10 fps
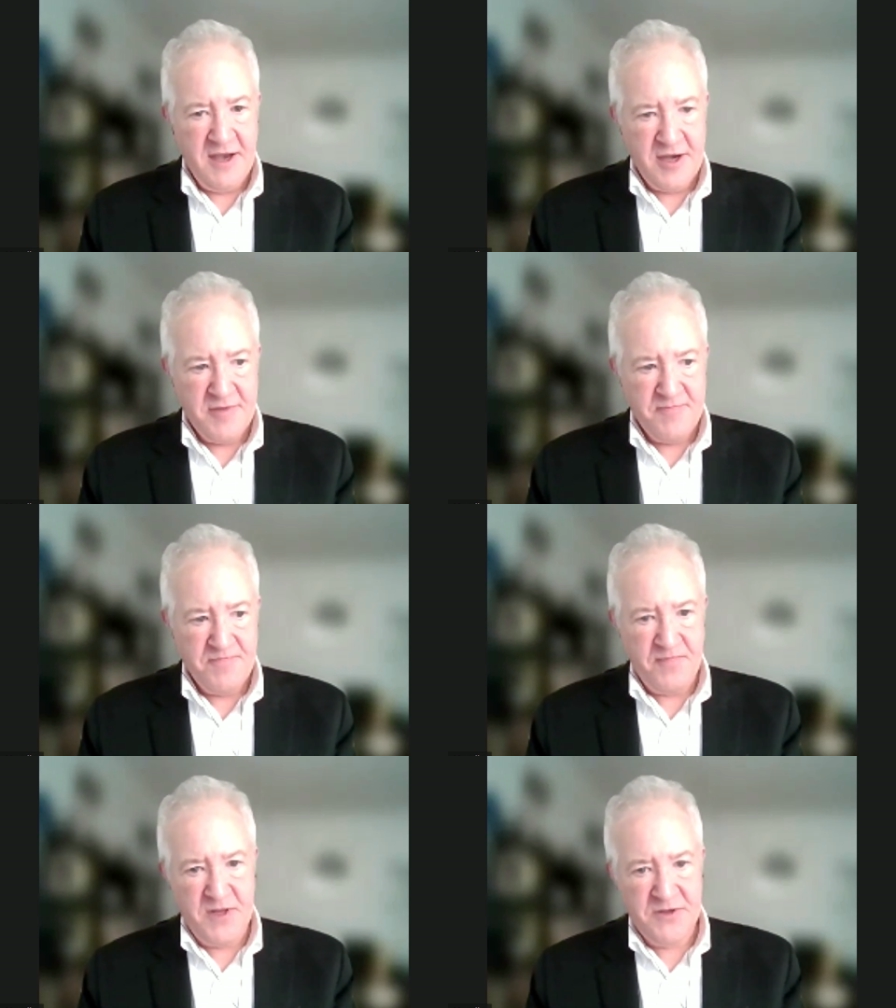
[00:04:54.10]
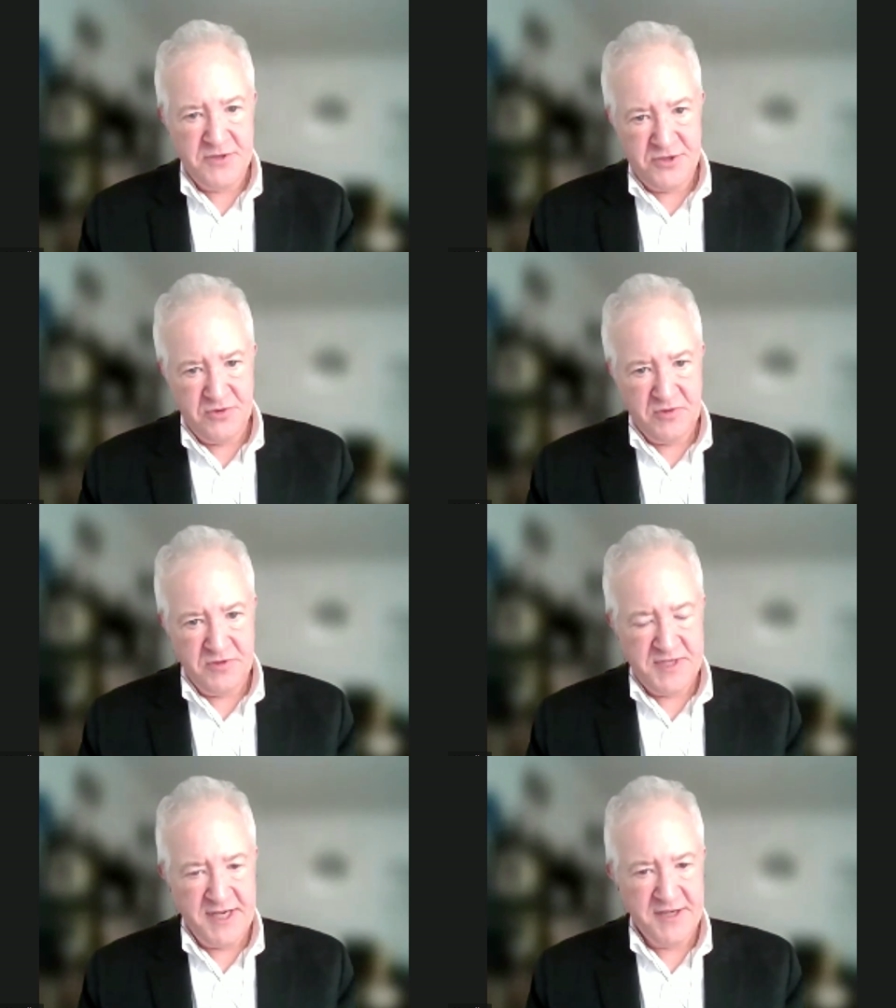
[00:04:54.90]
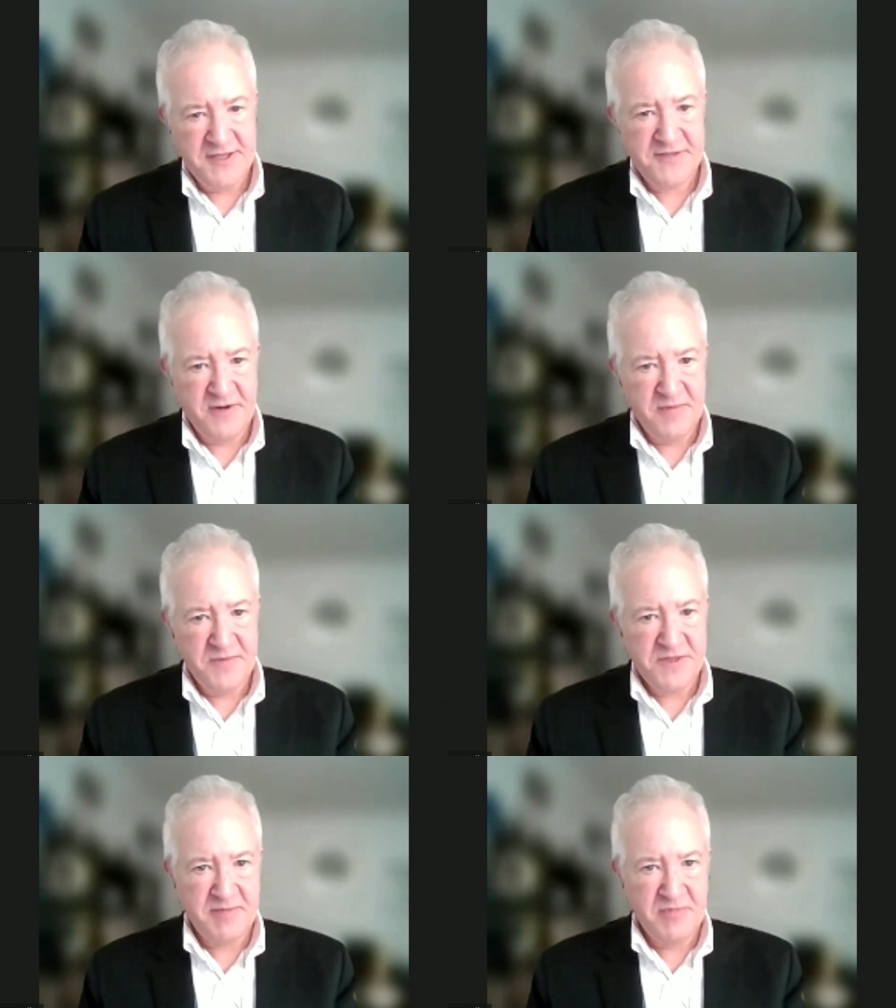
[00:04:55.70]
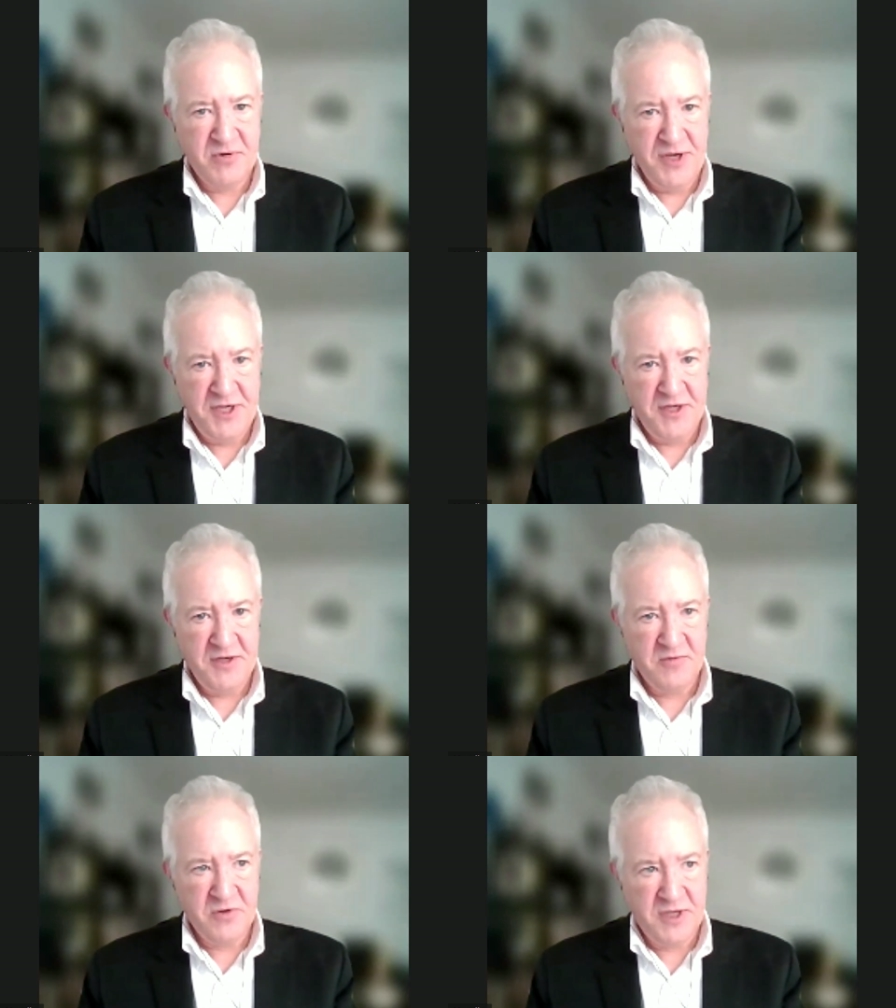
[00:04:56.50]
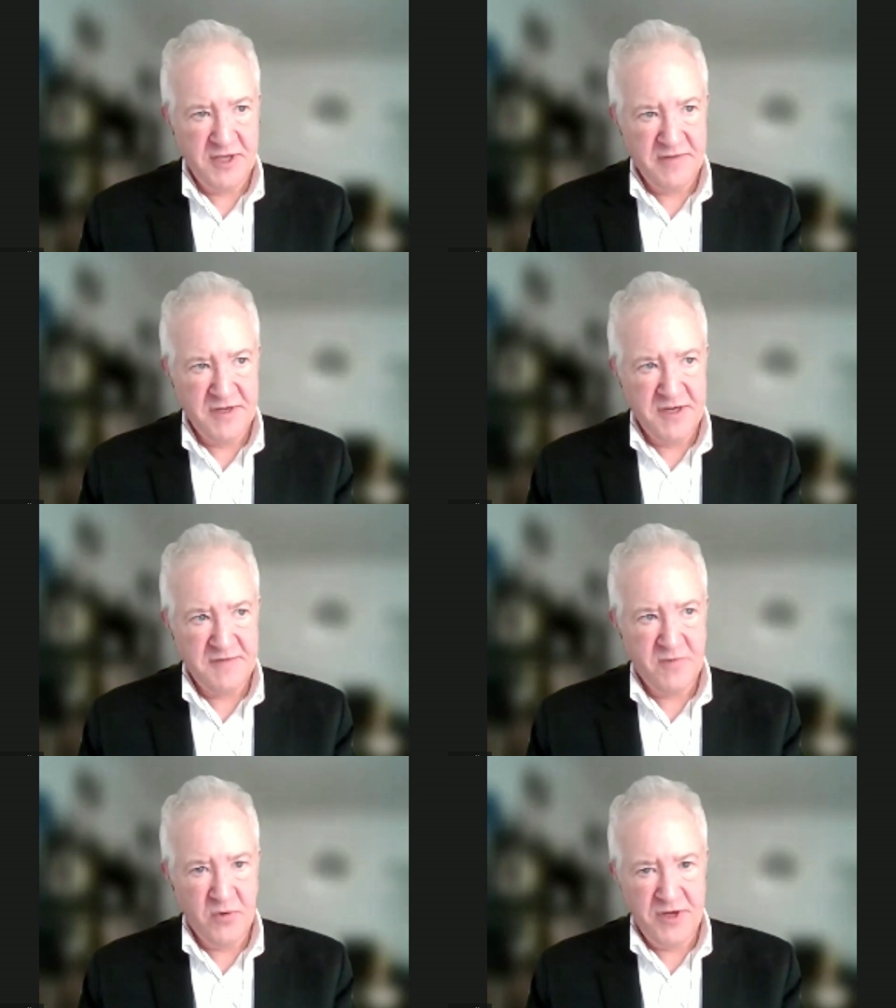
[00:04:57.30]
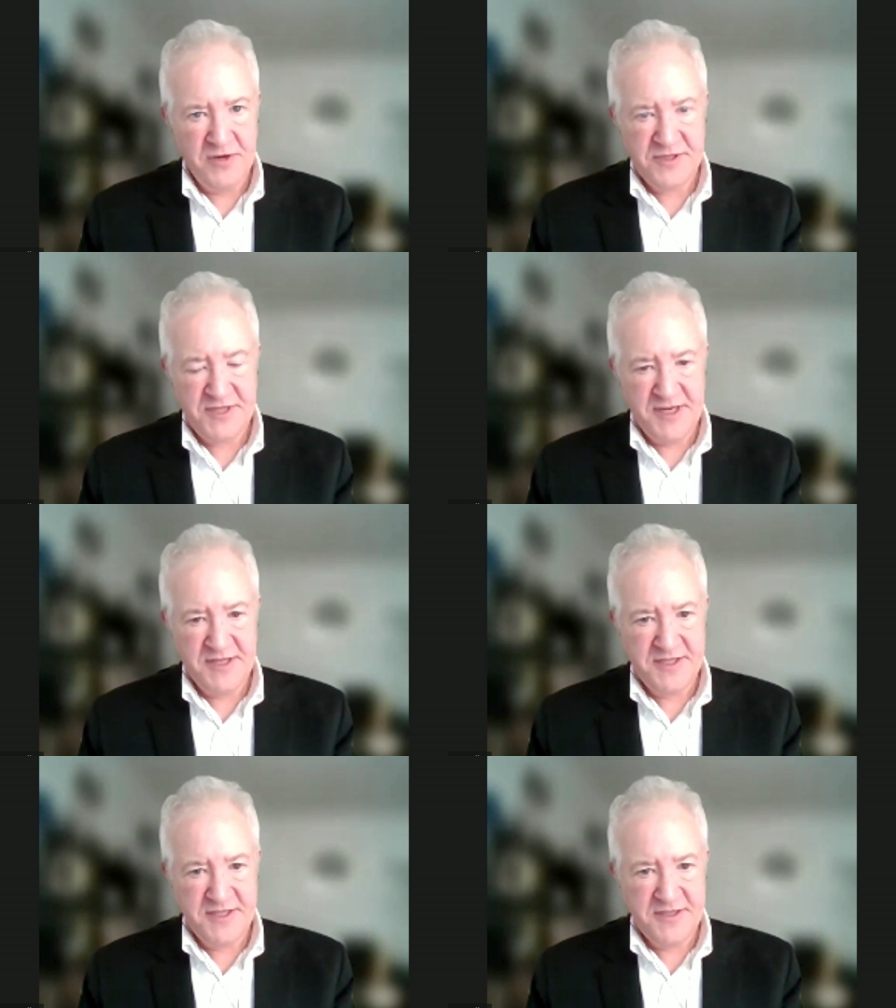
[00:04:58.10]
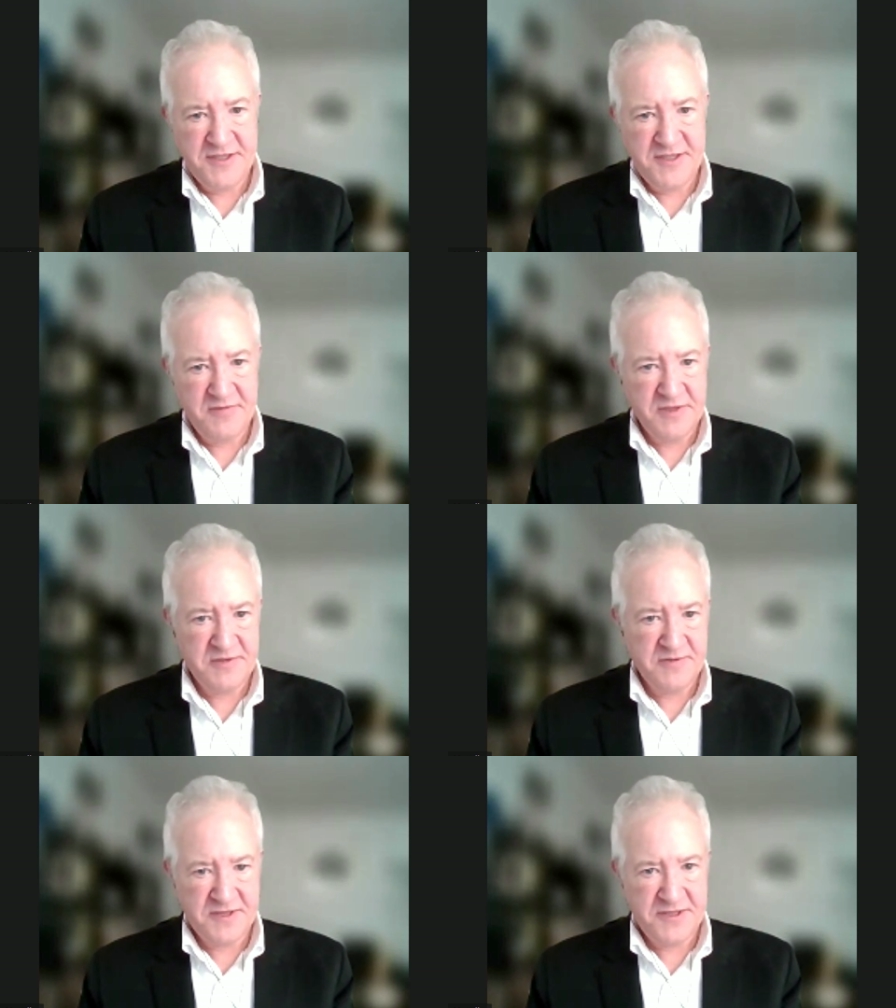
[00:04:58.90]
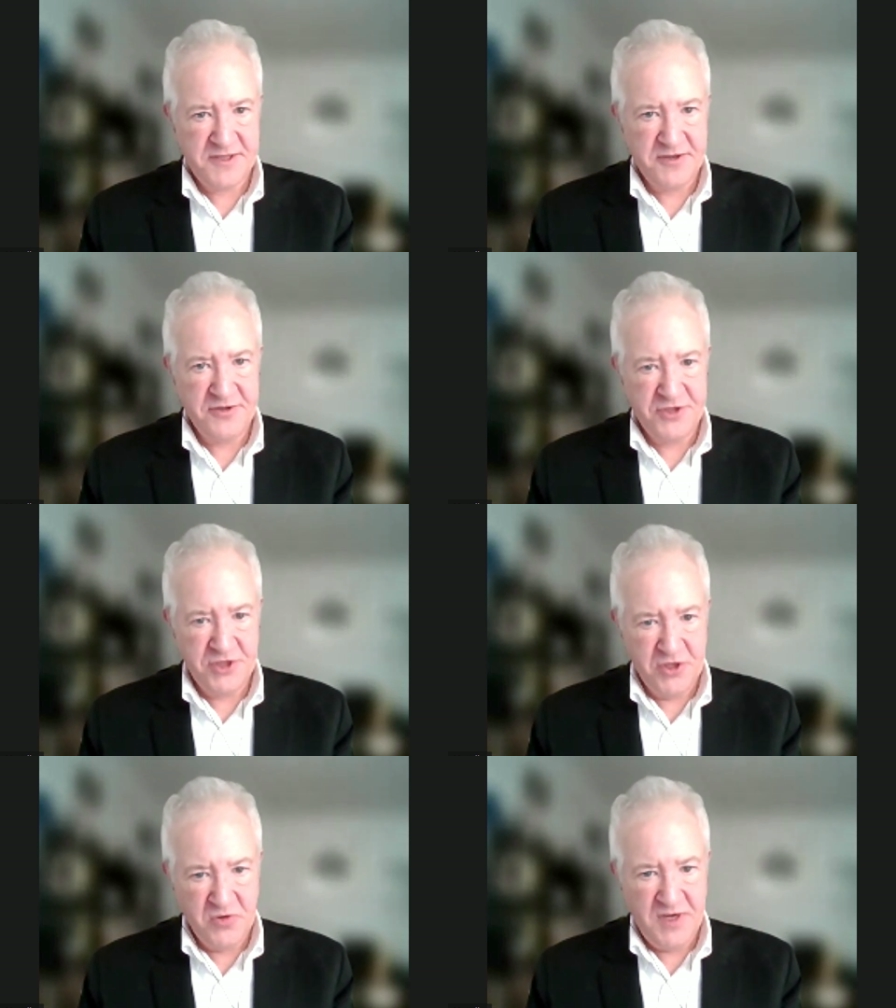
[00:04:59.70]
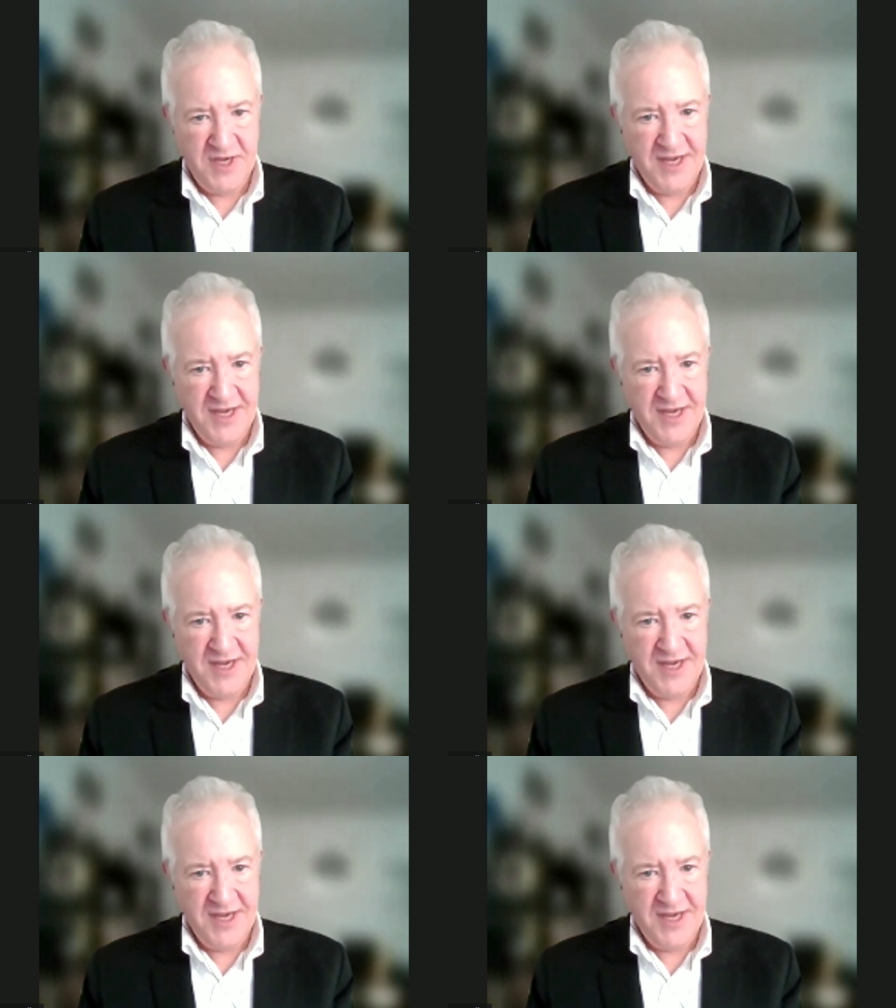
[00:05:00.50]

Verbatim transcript: Um, two lieutenants from the submarine were given four year sentences, which was considered a joke.